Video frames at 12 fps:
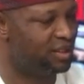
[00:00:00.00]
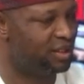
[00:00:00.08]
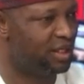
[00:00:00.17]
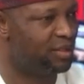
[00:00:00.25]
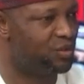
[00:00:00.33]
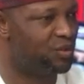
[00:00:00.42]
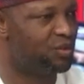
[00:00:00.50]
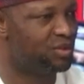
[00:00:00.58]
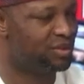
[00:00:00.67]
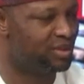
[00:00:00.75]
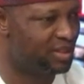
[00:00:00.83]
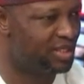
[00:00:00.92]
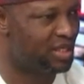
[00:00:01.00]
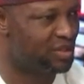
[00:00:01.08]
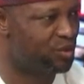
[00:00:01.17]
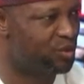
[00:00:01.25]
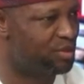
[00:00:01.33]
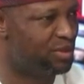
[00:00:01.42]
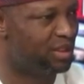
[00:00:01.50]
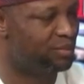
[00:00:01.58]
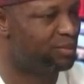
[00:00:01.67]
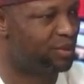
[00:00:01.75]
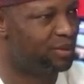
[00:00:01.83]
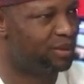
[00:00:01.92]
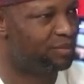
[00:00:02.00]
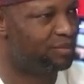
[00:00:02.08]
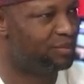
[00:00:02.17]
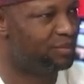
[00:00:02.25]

I know this has always been the problem.